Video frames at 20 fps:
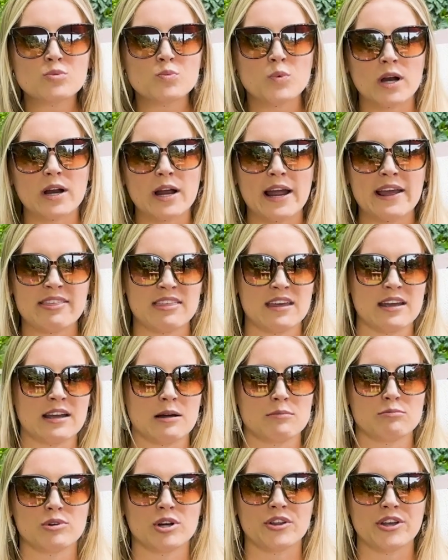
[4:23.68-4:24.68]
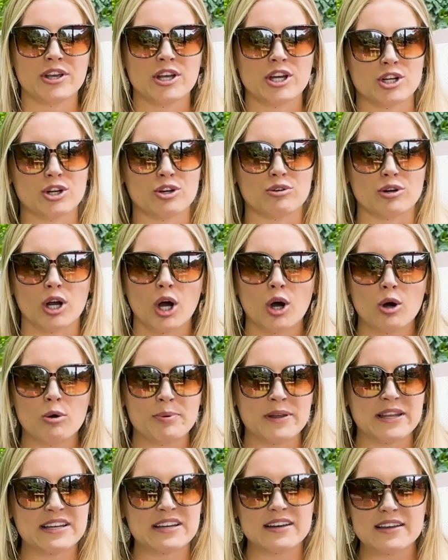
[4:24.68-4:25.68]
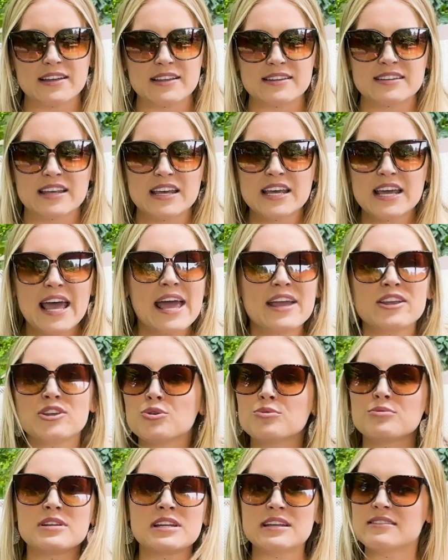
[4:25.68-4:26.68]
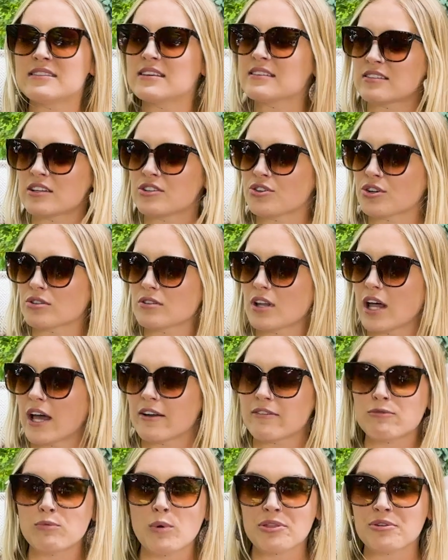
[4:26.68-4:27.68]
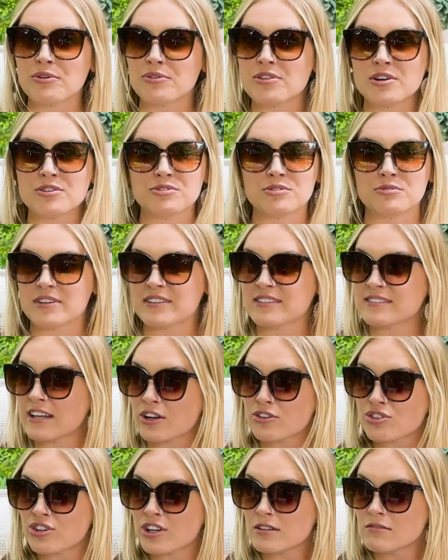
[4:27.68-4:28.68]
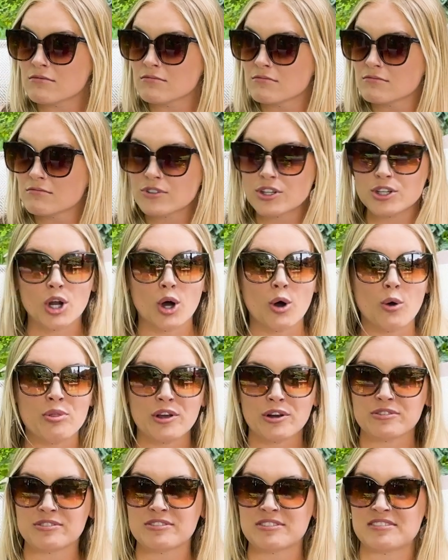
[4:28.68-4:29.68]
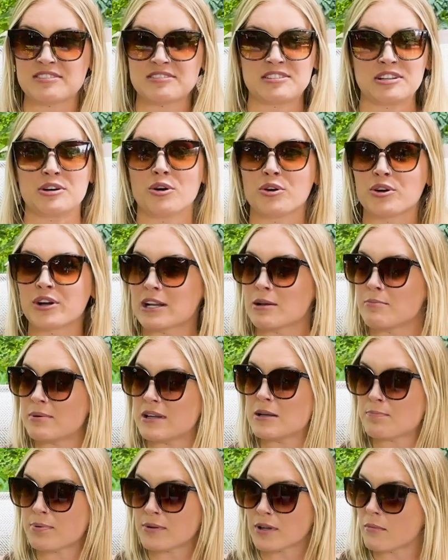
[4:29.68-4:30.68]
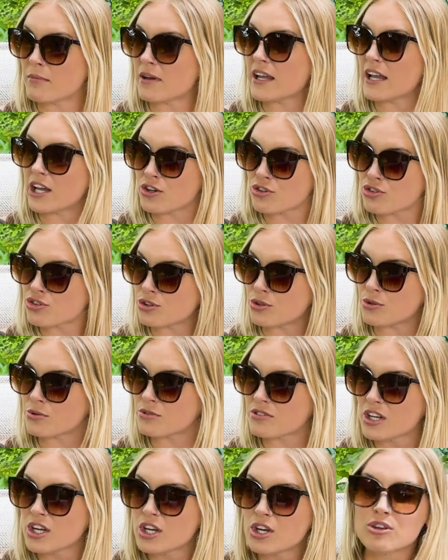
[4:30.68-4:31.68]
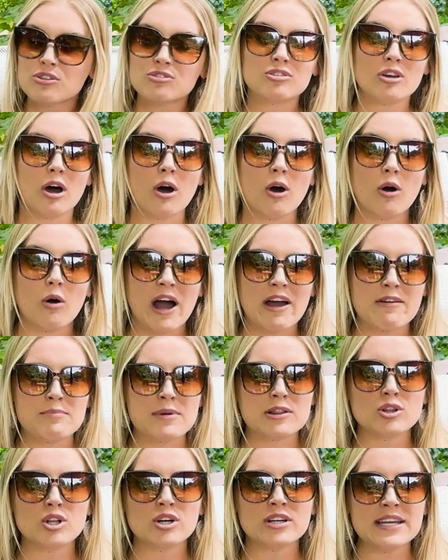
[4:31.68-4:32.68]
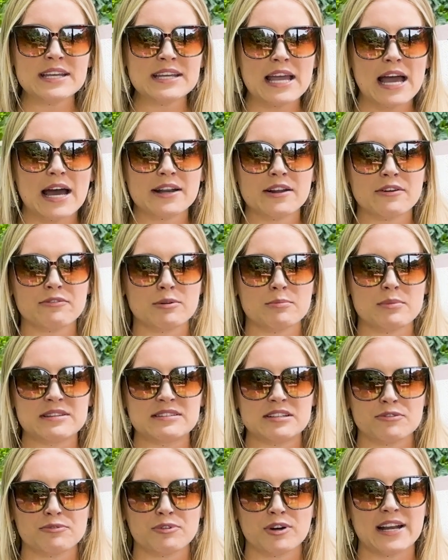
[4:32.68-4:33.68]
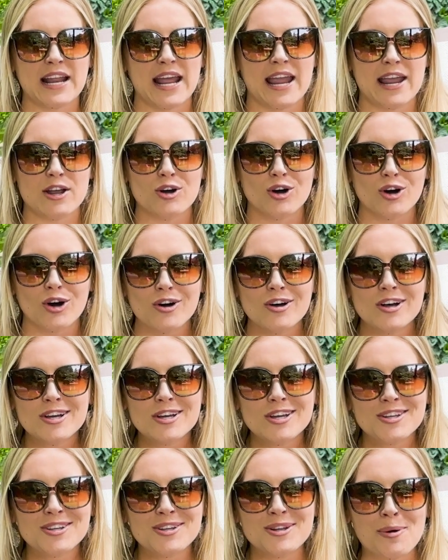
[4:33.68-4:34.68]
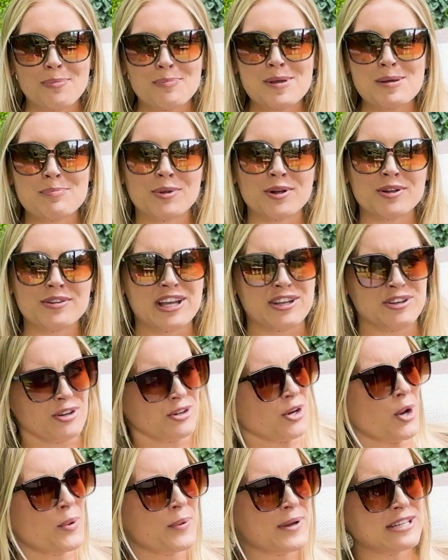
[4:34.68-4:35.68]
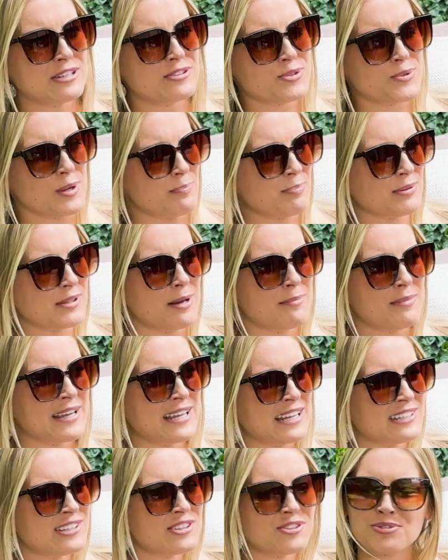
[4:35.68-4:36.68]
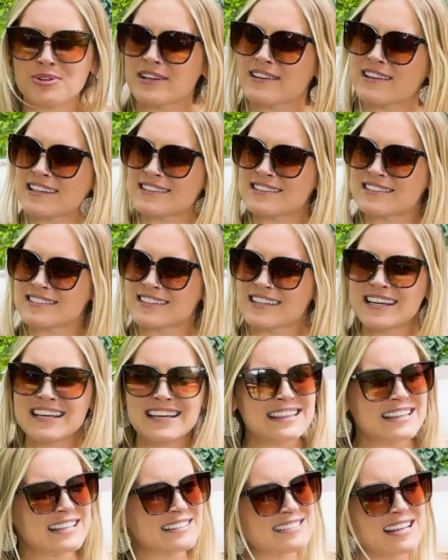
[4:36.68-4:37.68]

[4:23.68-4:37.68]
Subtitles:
where I think I'm really going to grow, because you need this in your life. Whether there's a recession, you know, there's still going to be plumbing issues. Yeah. So I've been looking at it from a different angle. You know, people are like, you're going into a plumbing industry? It's